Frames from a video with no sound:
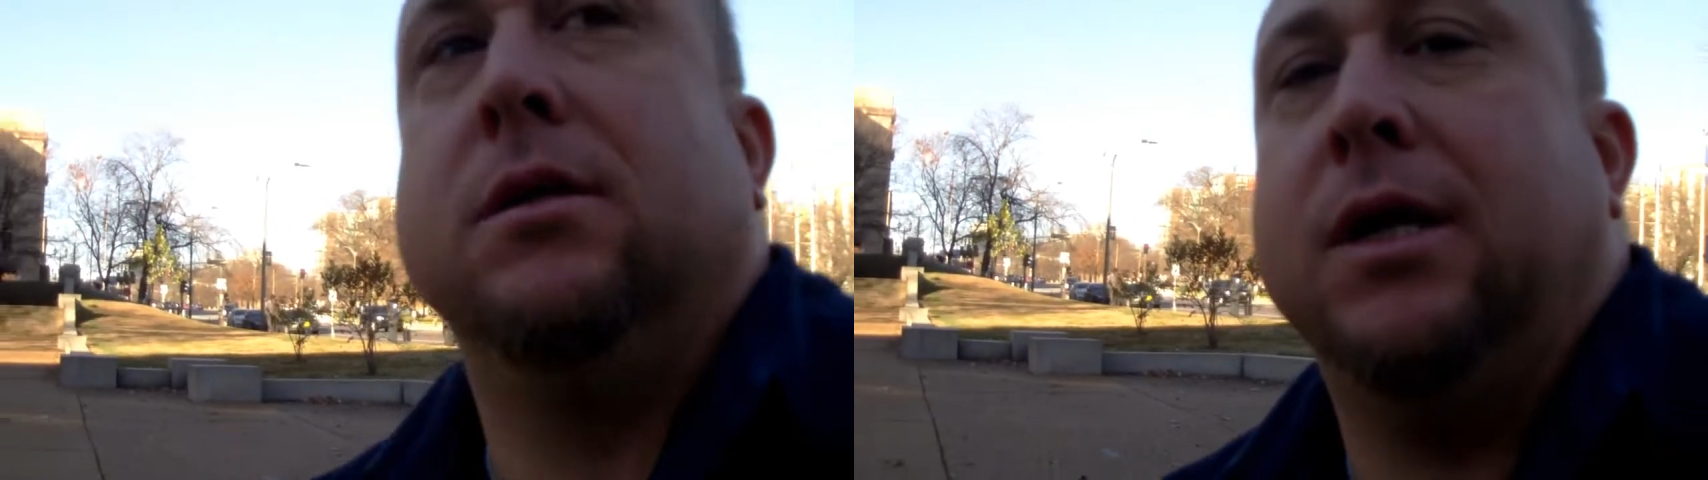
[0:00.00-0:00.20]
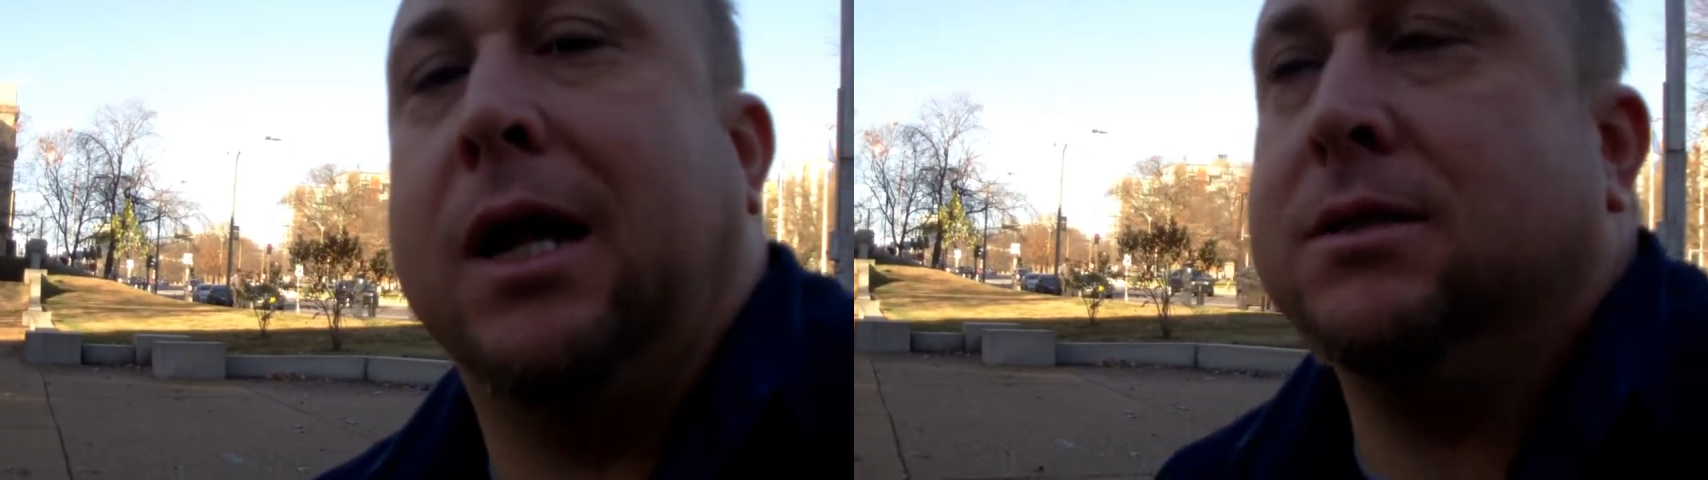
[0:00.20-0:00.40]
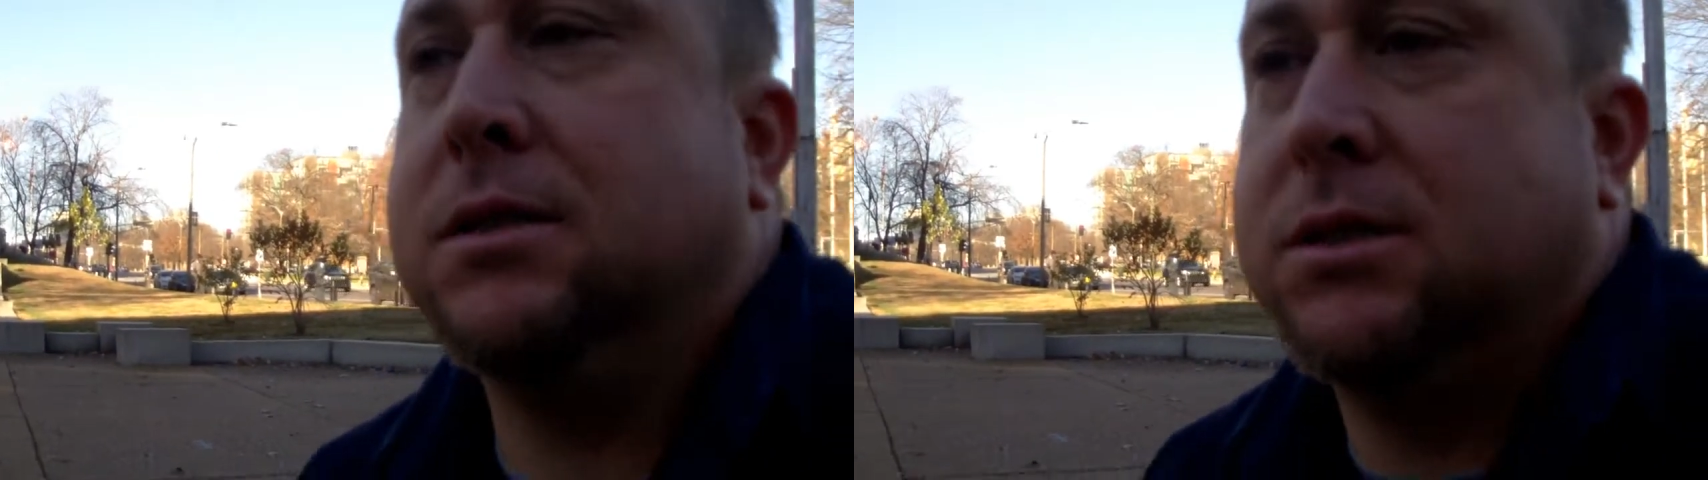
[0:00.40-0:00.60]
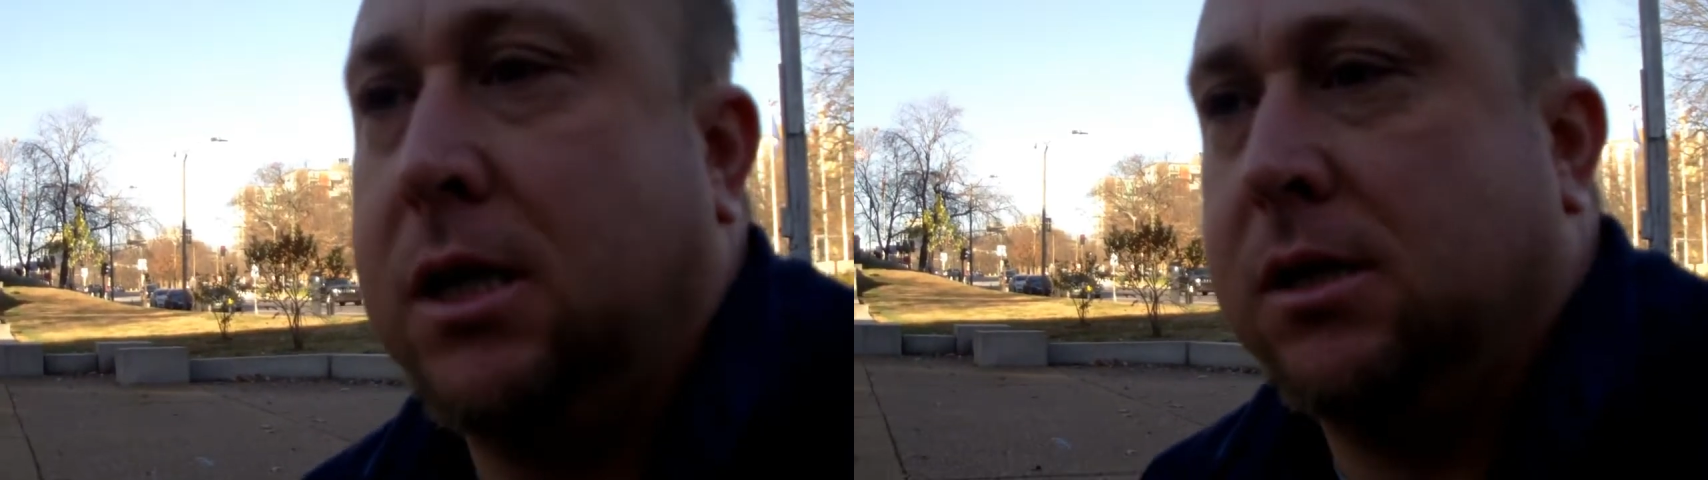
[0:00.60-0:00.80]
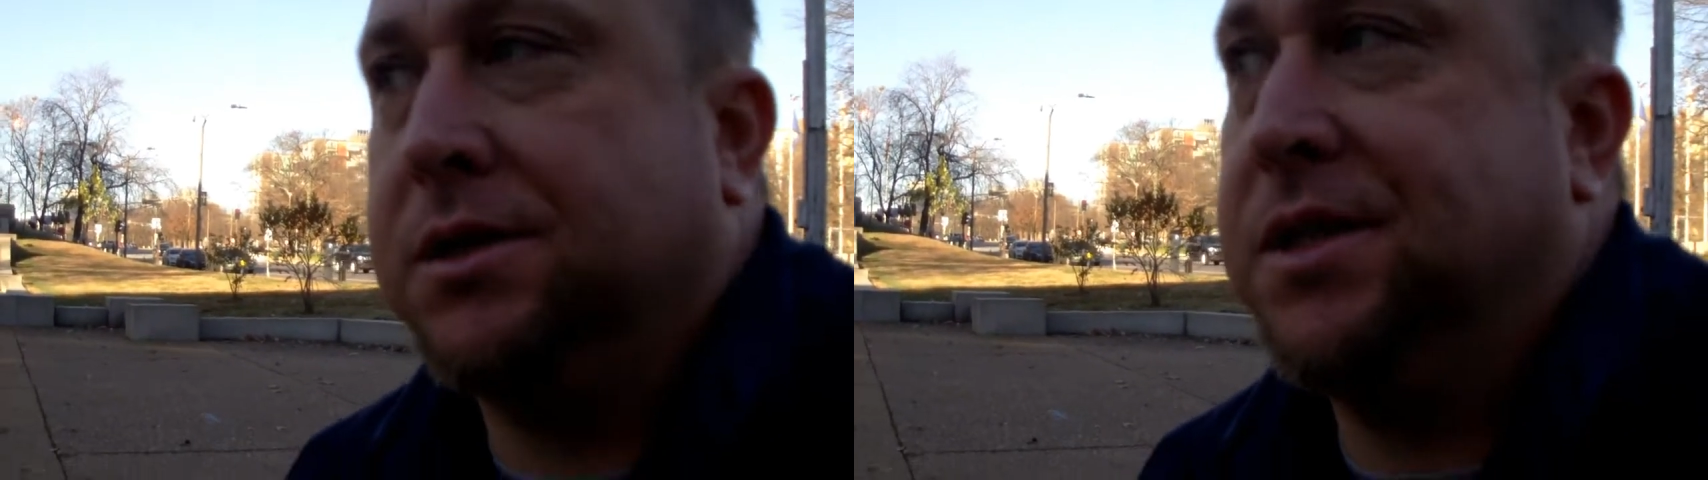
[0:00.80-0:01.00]
Not
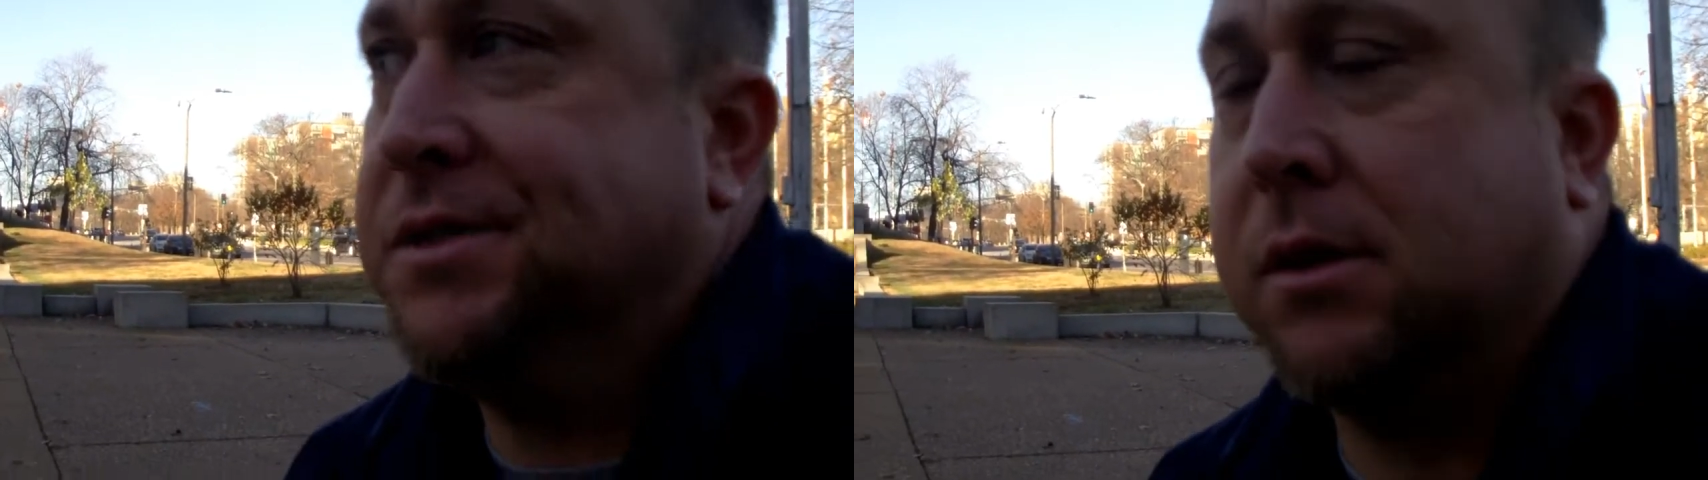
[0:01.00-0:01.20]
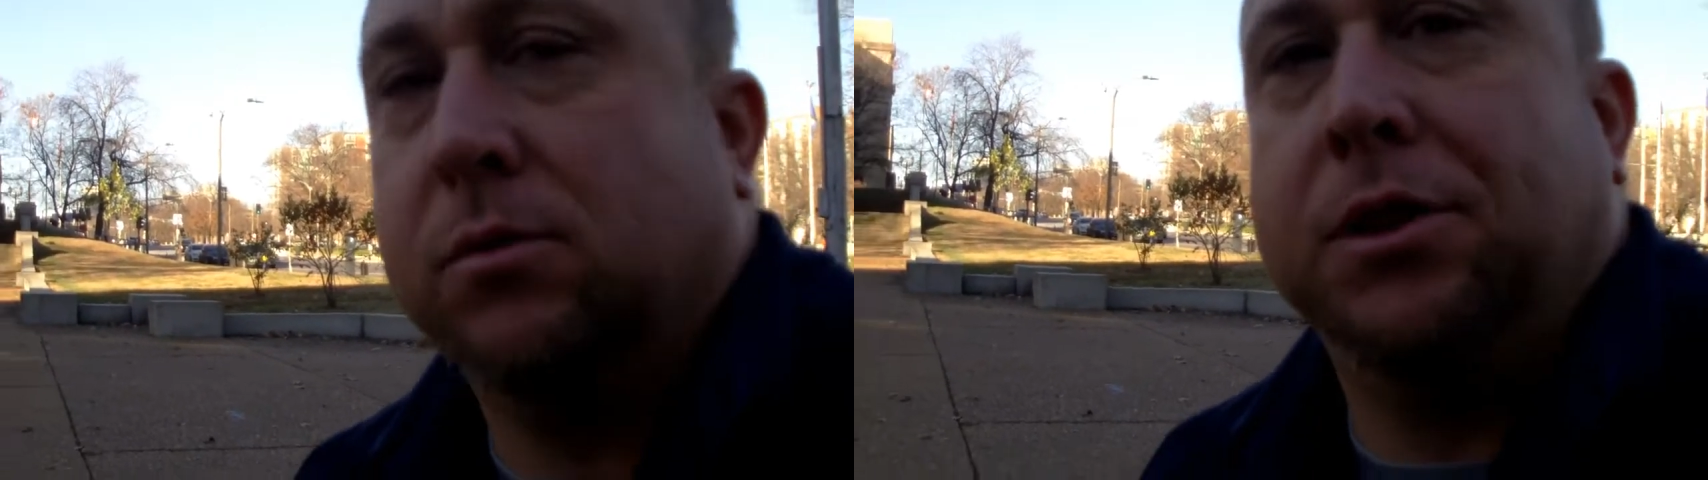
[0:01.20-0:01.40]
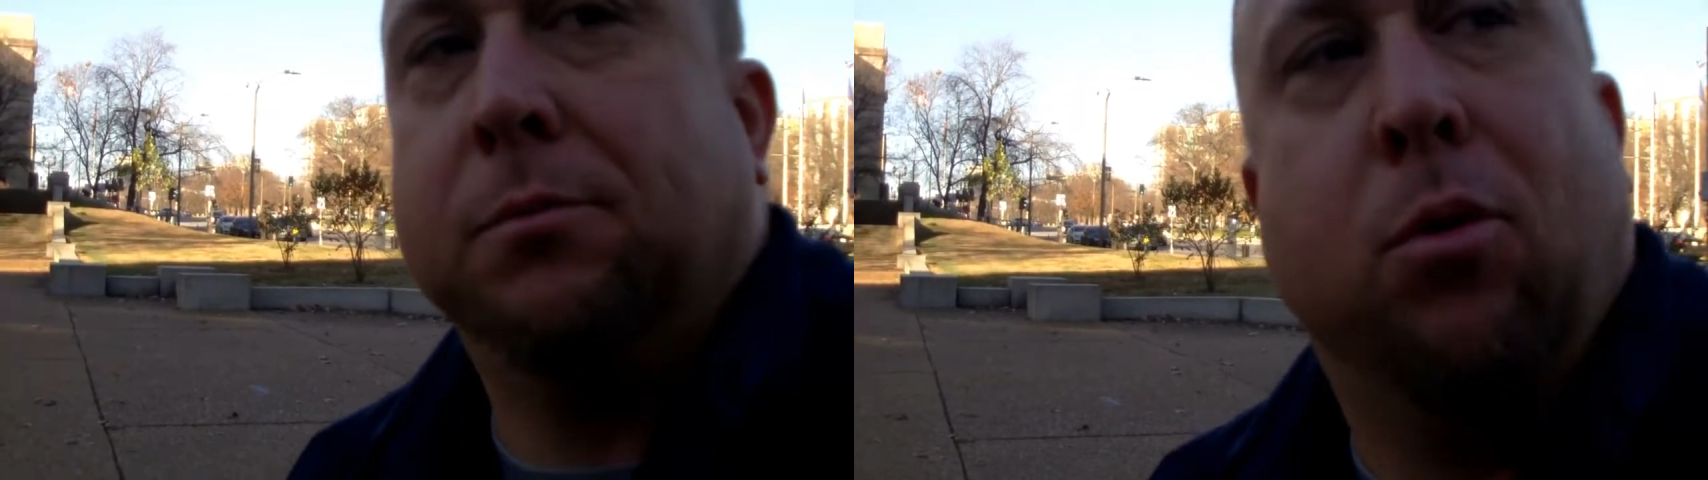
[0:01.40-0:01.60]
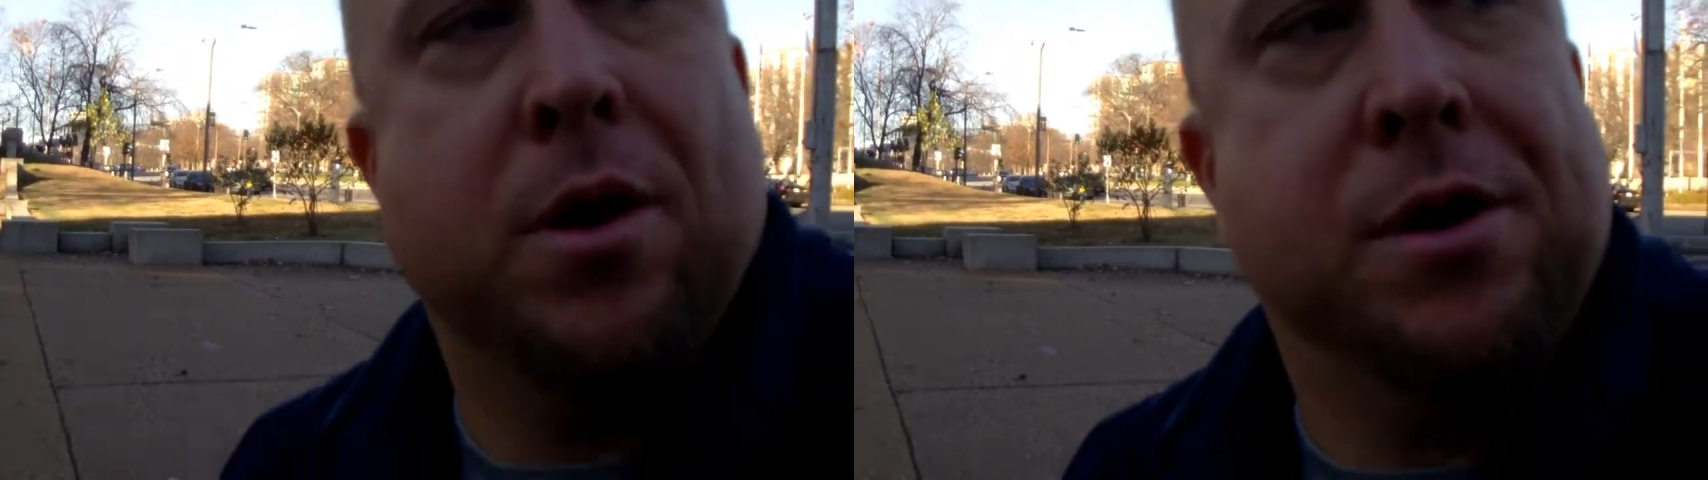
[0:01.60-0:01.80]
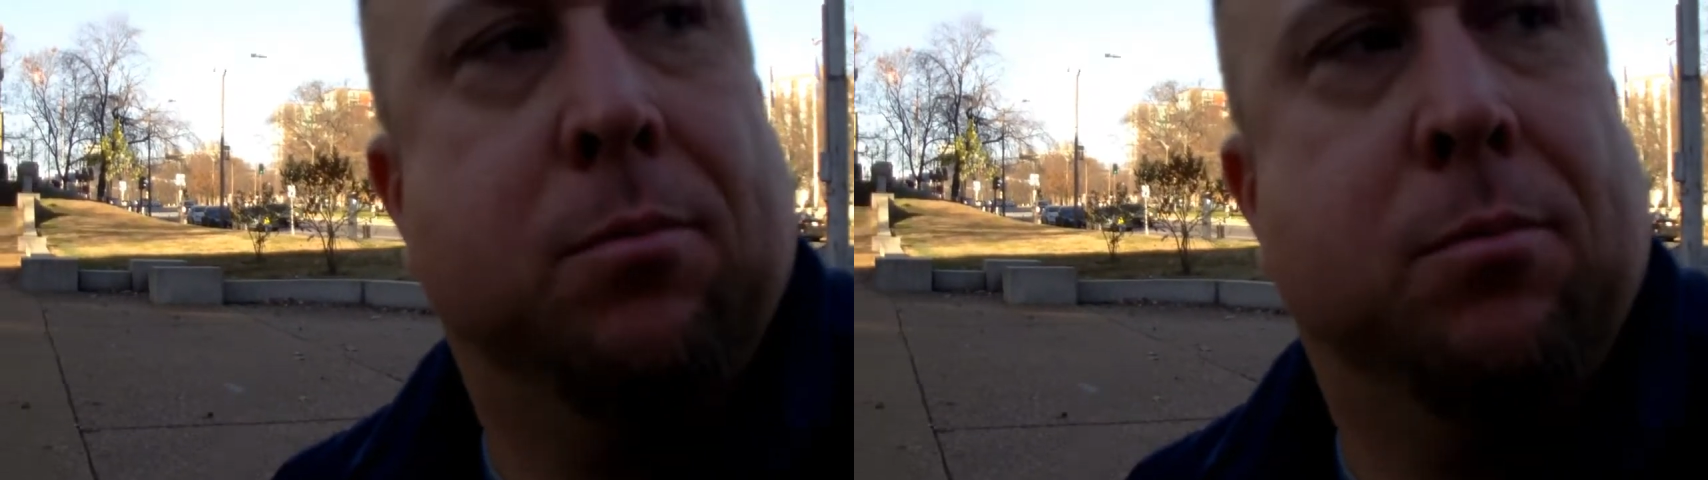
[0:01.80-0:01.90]
necessarily. That's not really the point.